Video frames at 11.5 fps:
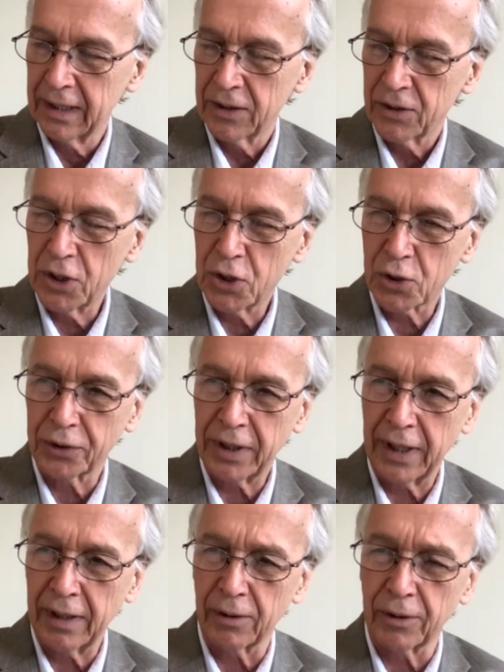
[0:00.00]
Cecil
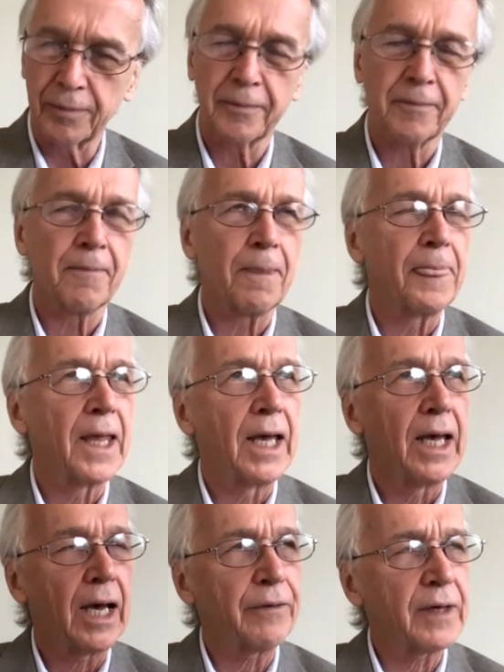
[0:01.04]
Taylor,
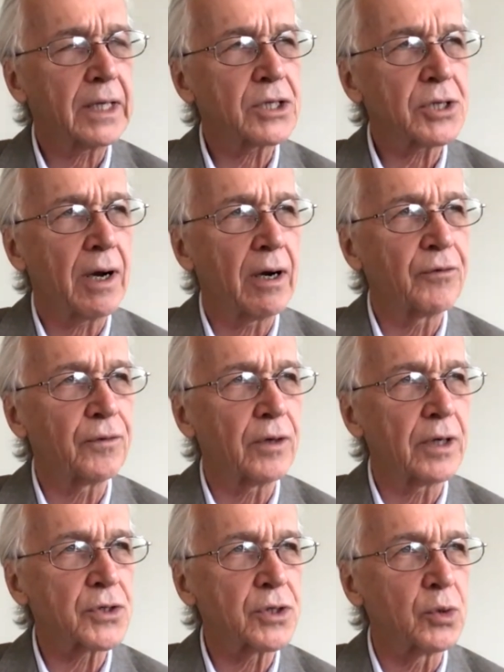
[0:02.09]
I think it's hard for
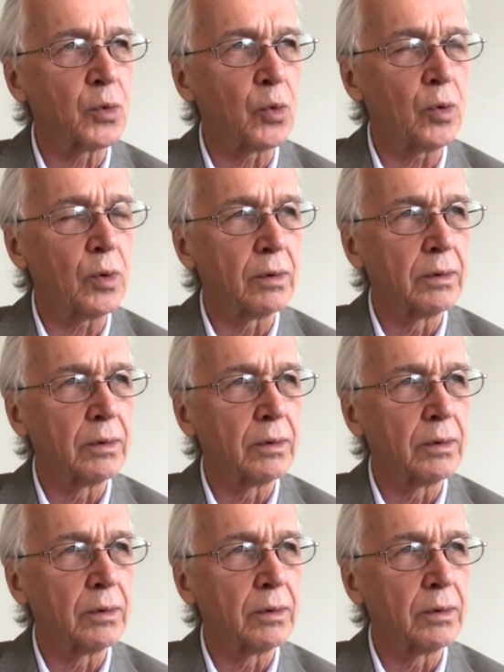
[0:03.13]
us to